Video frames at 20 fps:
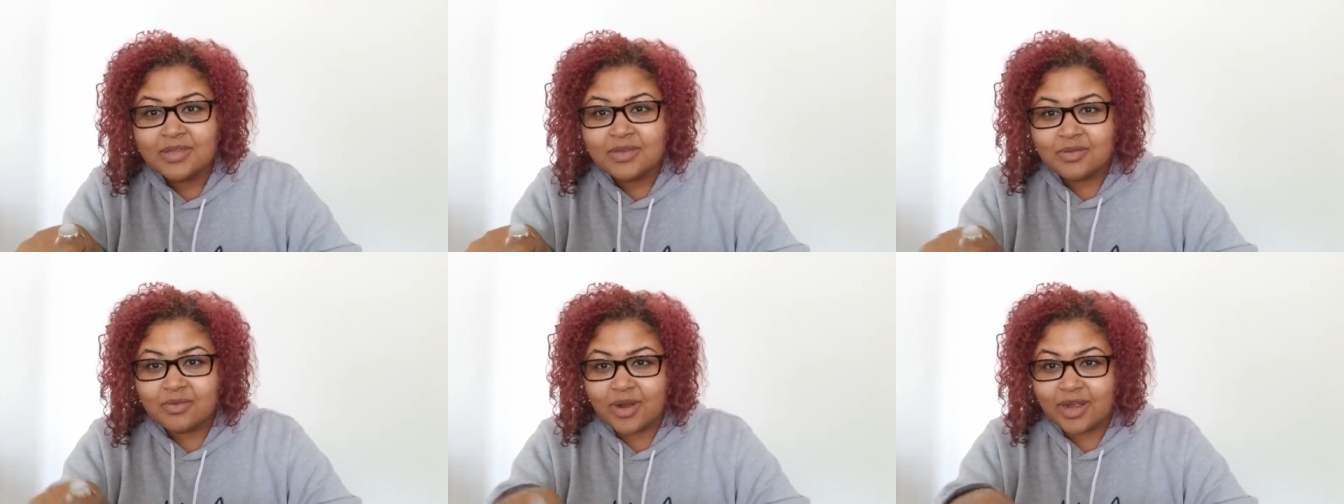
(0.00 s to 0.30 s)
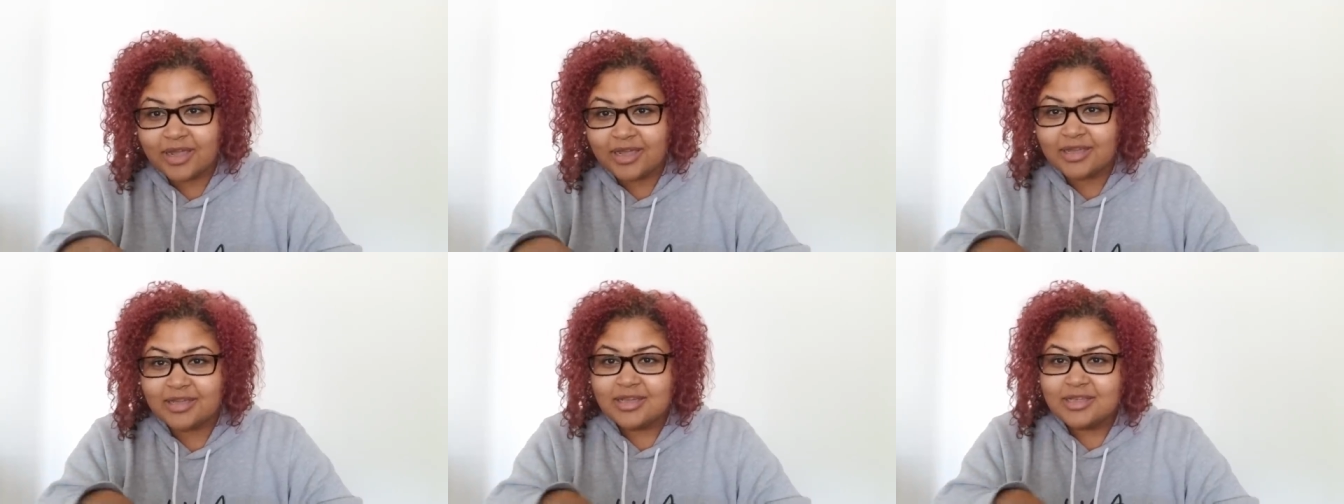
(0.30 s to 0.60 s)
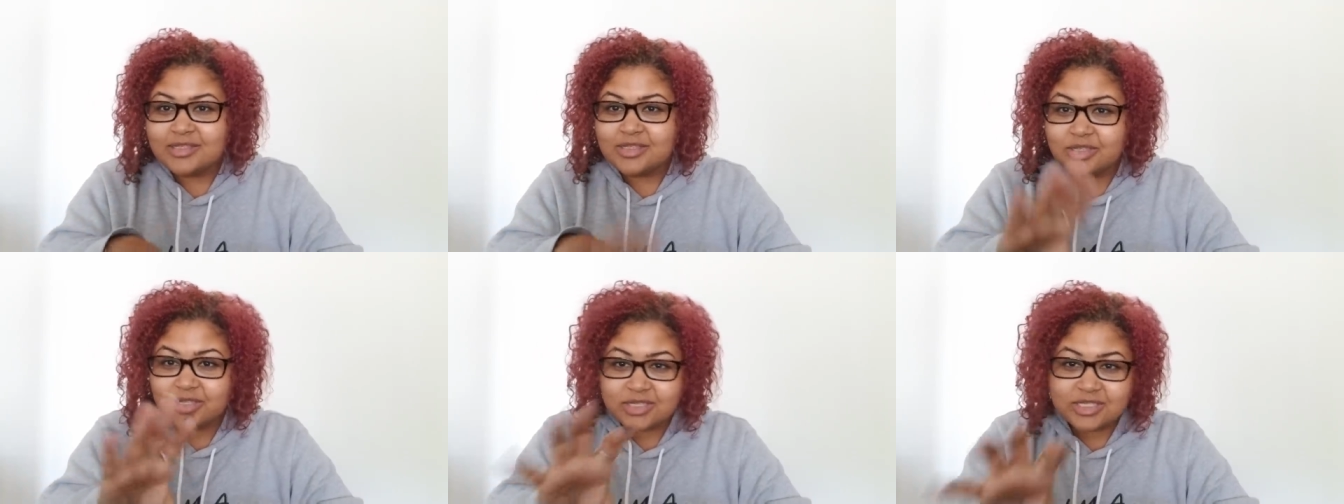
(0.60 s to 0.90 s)
right
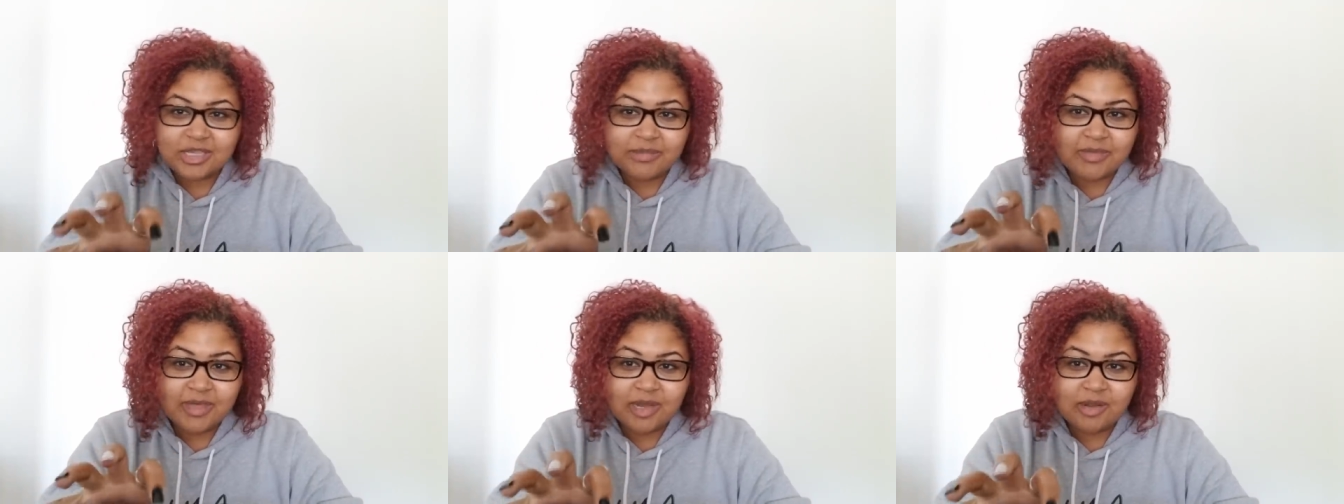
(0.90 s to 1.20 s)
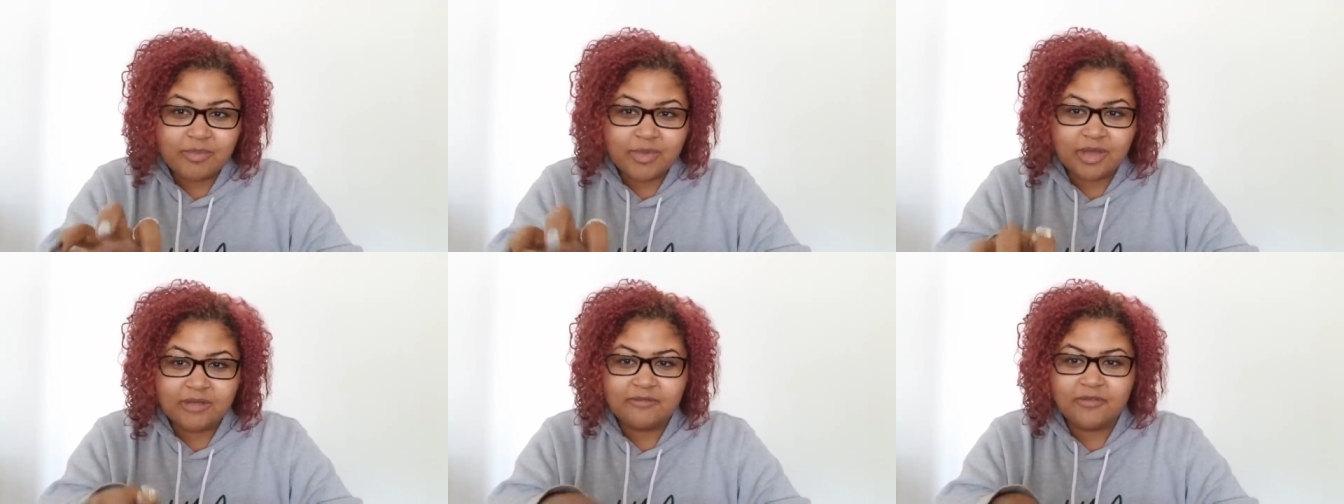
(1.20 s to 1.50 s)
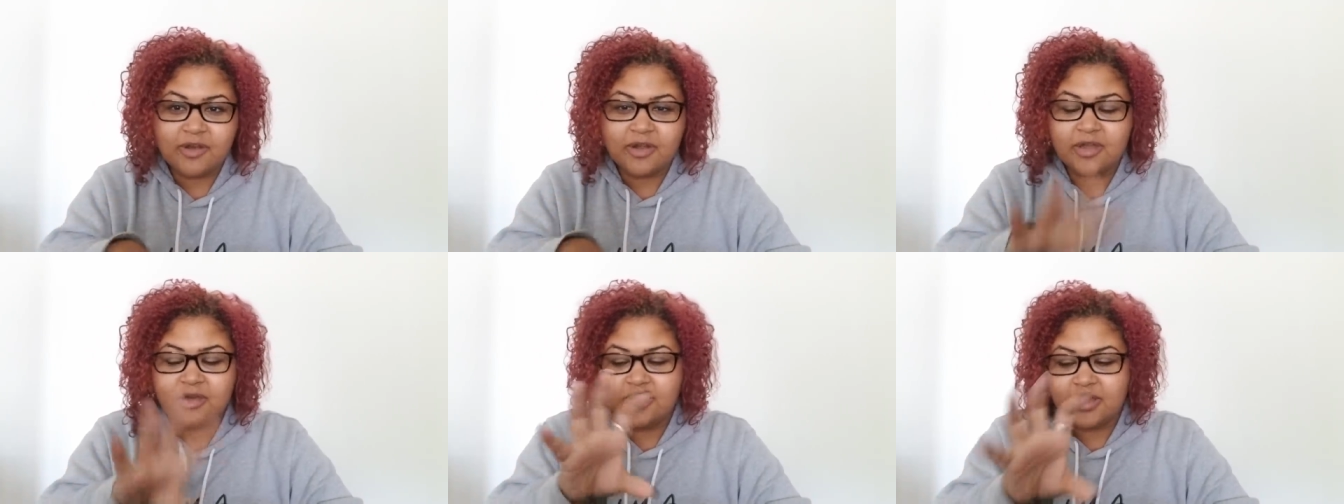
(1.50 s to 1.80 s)
so just keep that in mind
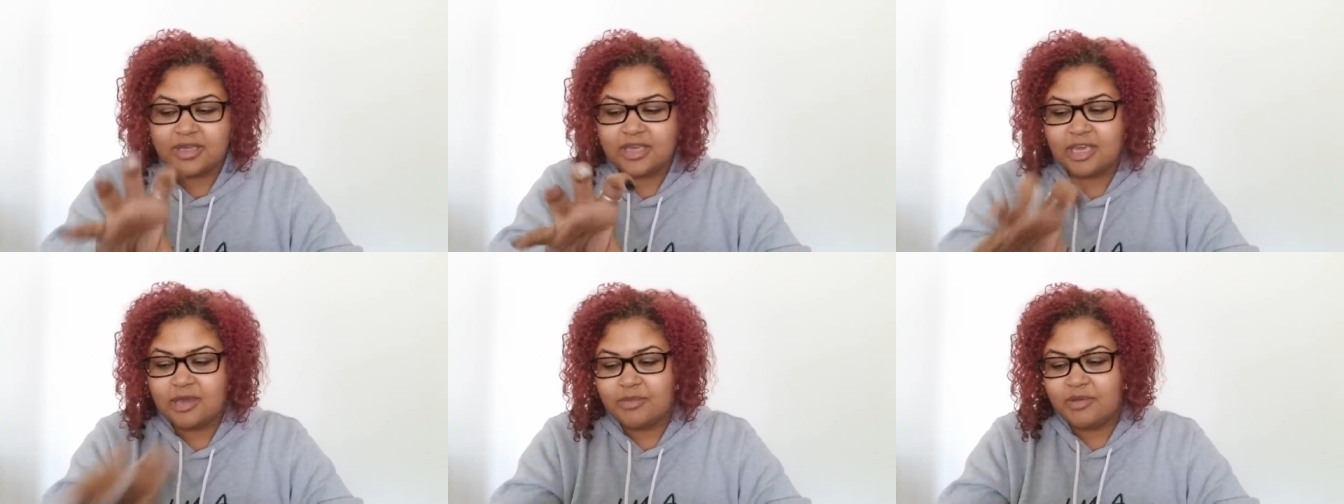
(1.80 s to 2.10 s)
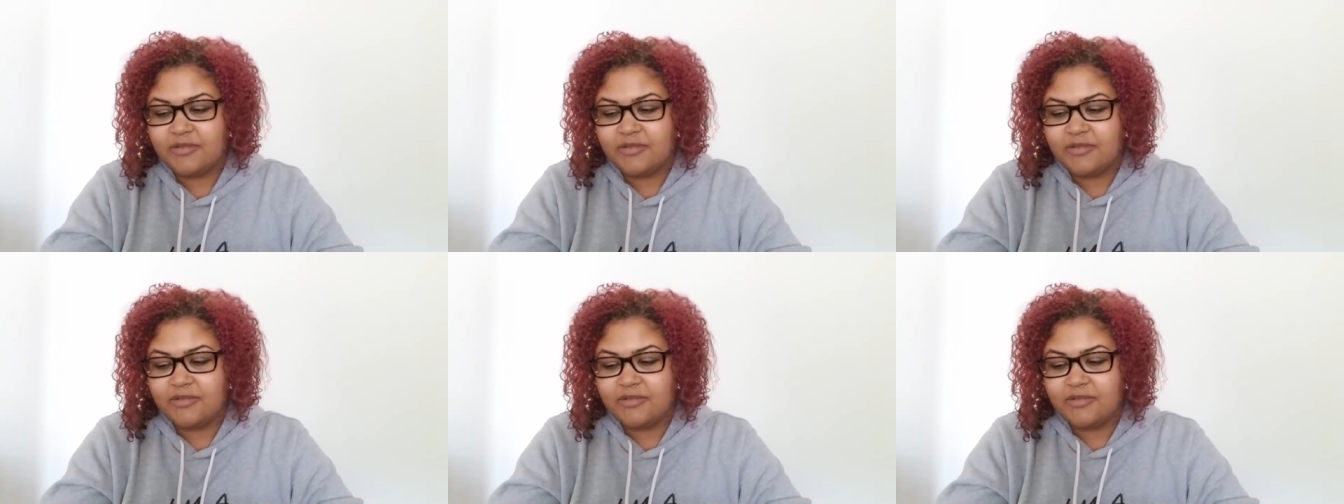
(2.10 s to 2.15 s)
virgo it can